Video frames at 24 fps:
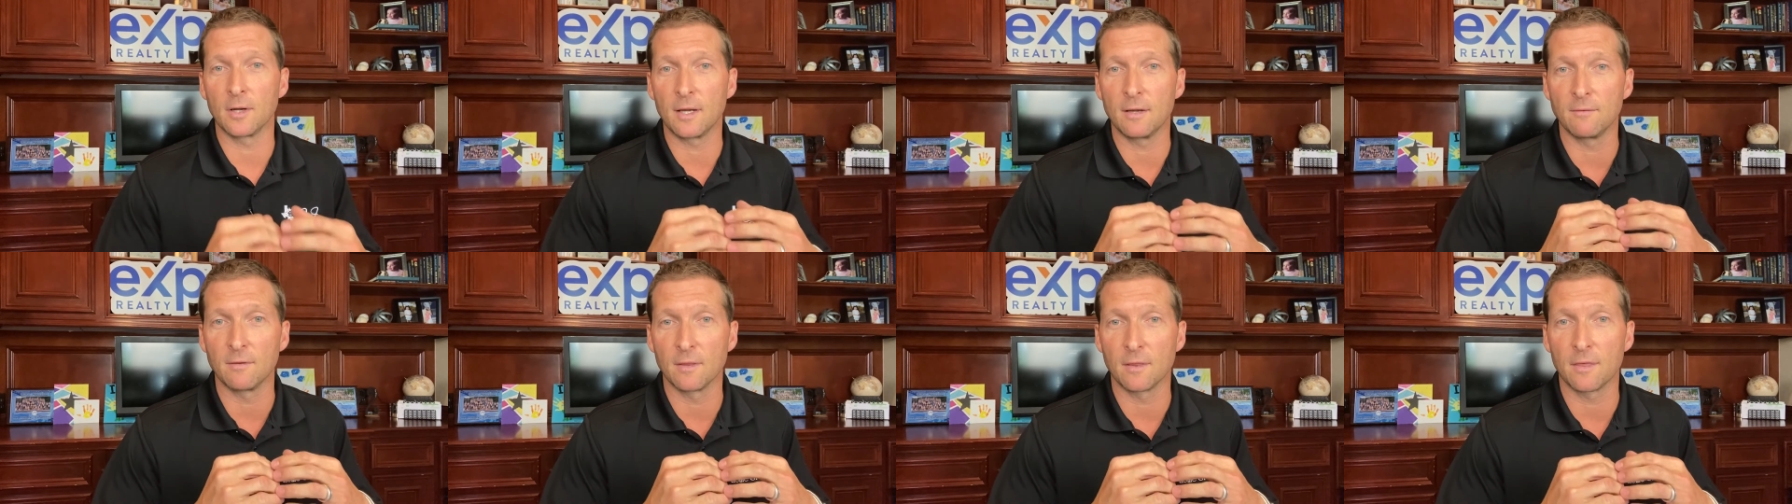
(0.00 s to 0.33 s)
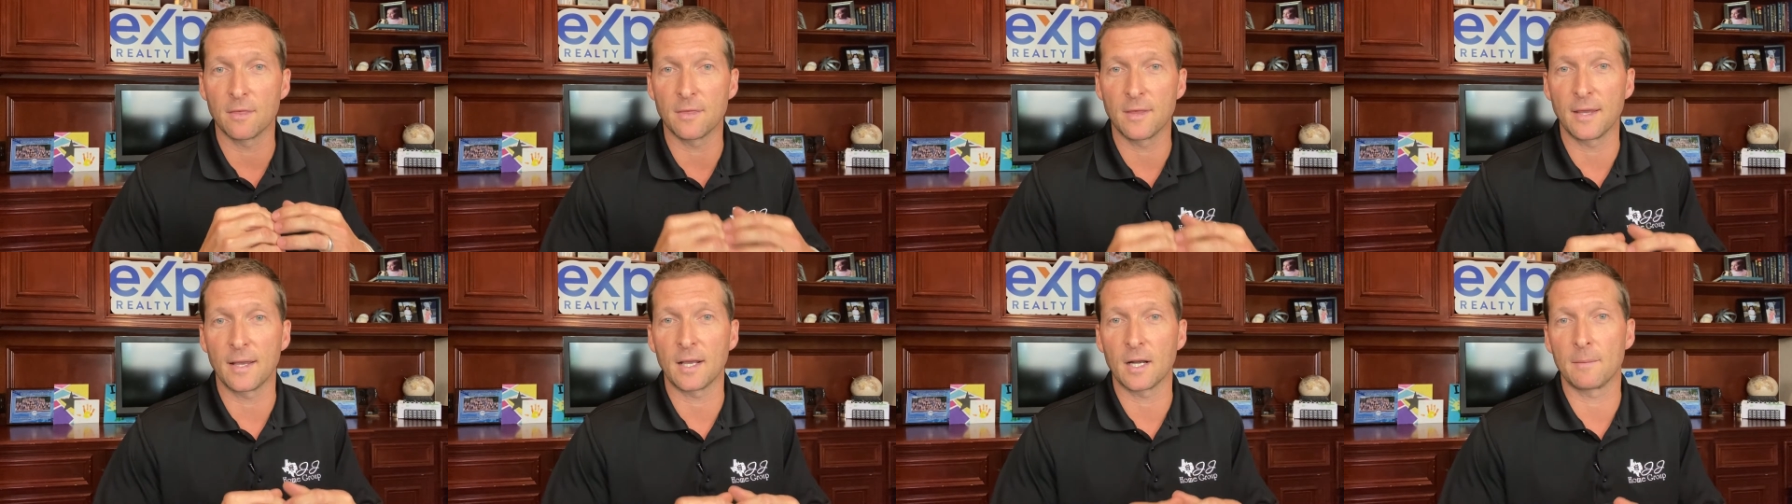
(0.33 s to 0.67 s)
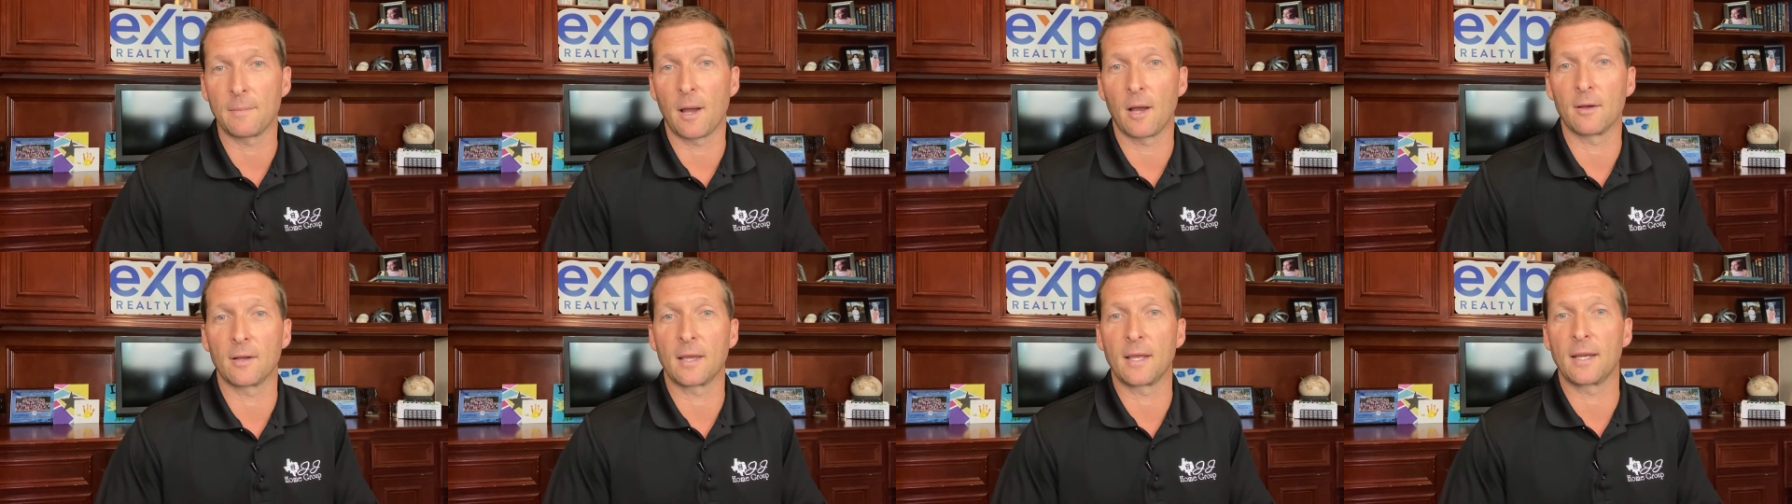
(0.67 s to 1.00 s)
even thinking
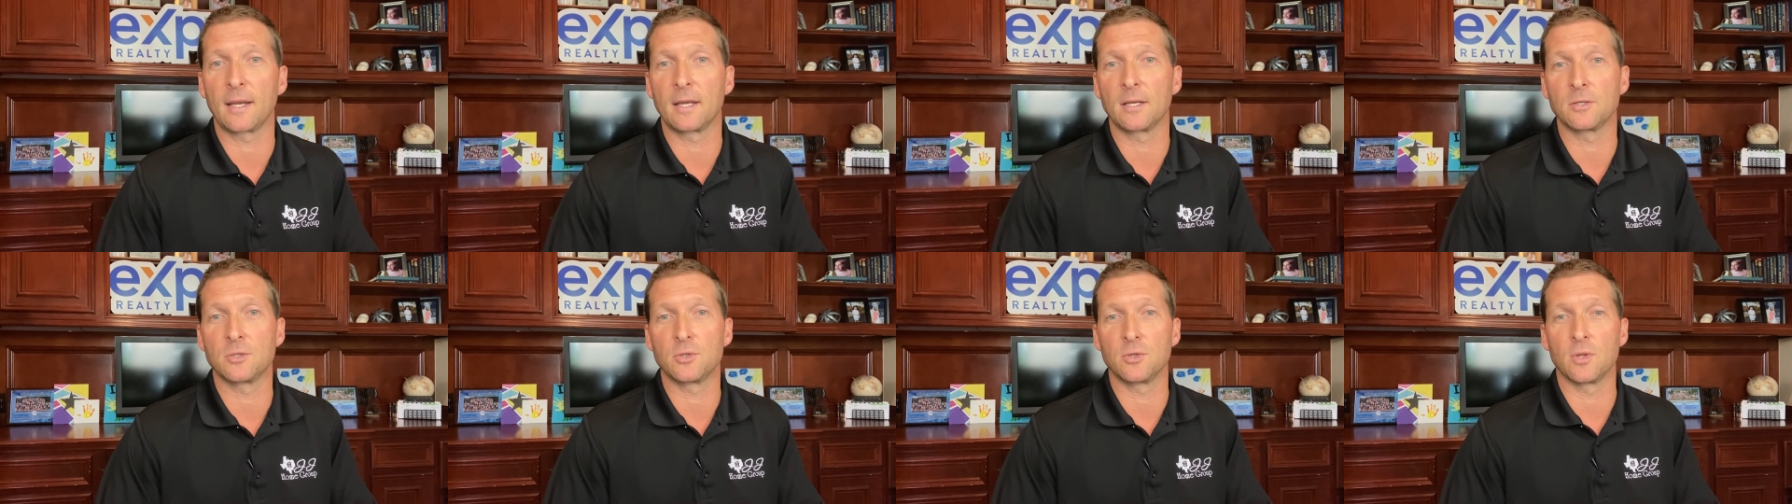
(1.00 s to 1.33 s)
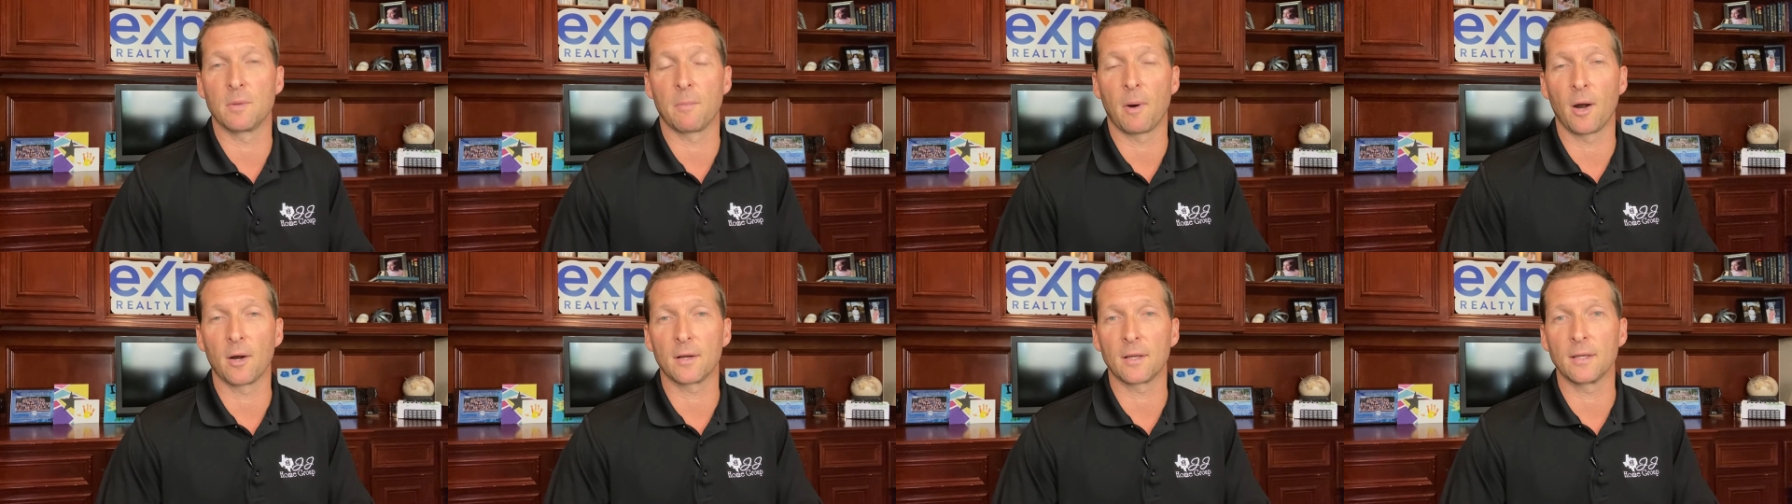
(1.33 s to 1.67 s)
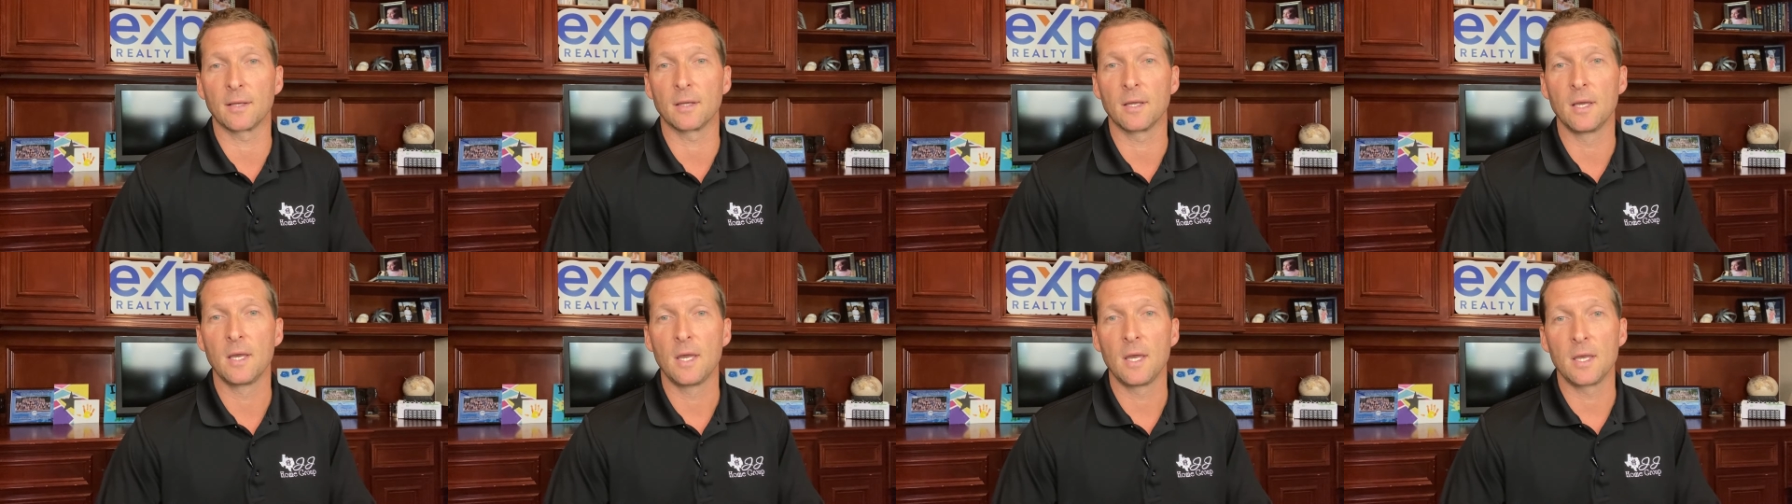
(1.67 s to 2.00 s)
about getting into the
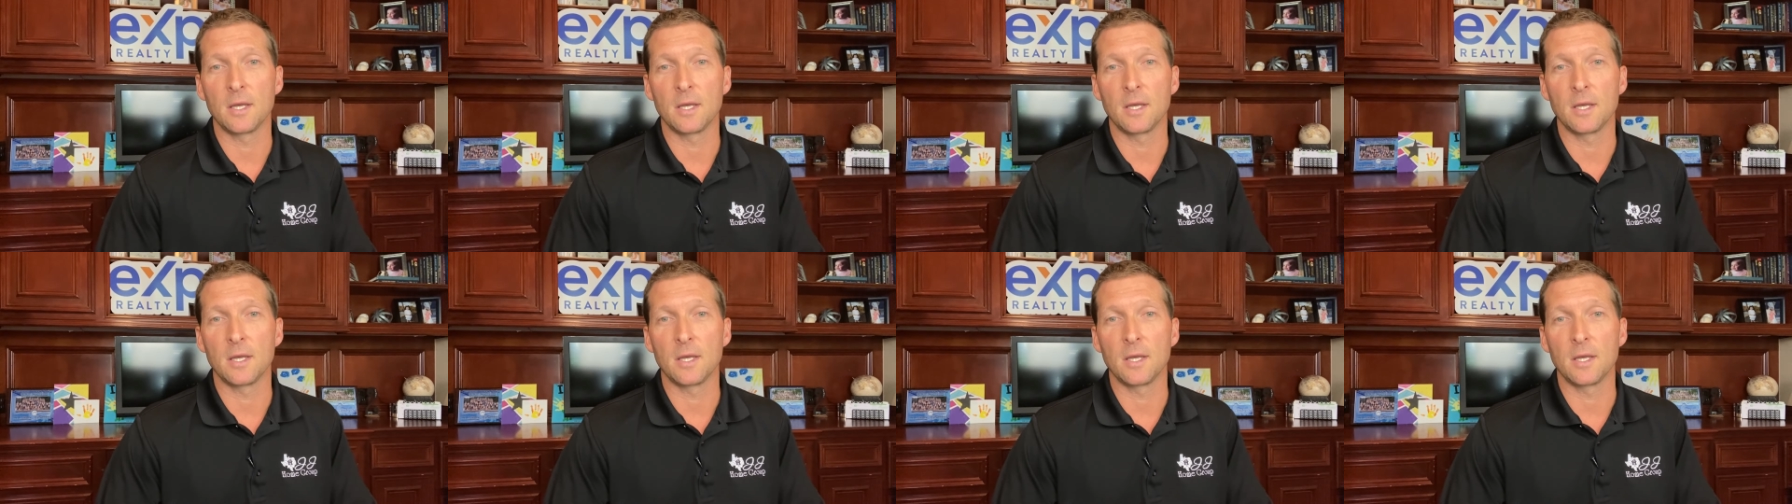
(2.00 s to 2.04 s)
market,